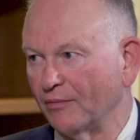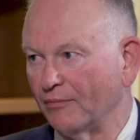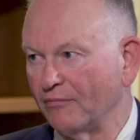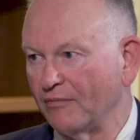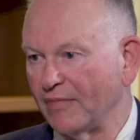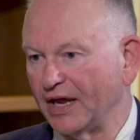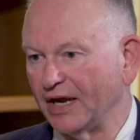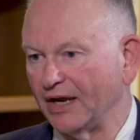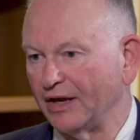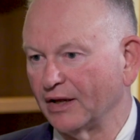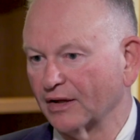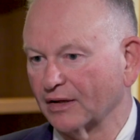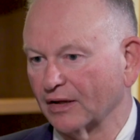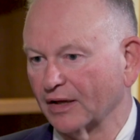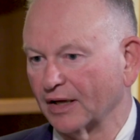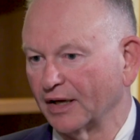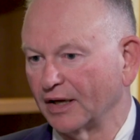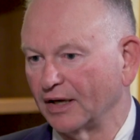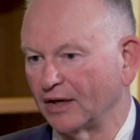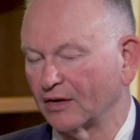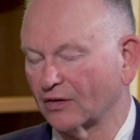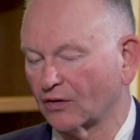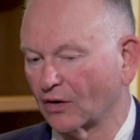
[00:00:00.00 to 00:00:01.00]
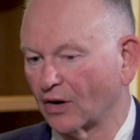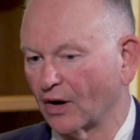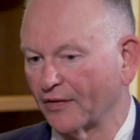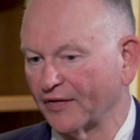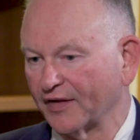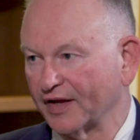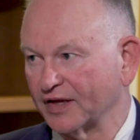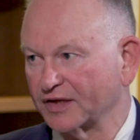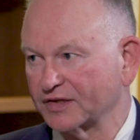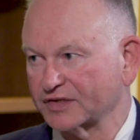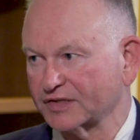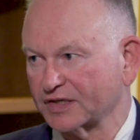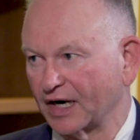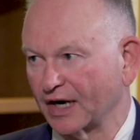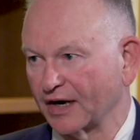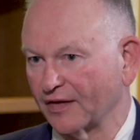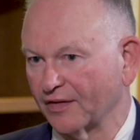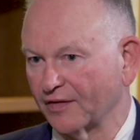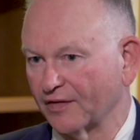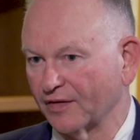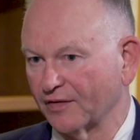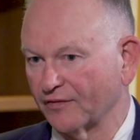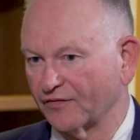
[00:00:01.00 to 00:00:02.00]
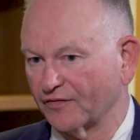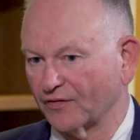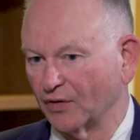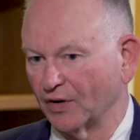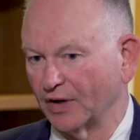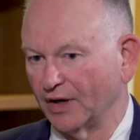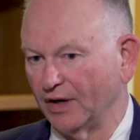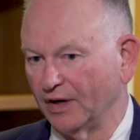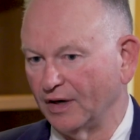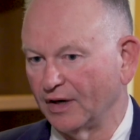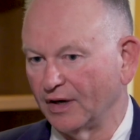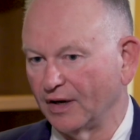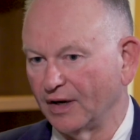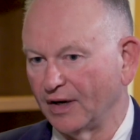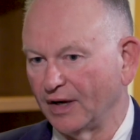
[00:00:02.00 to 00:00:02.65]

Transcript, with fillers: medially or on the inside of the foot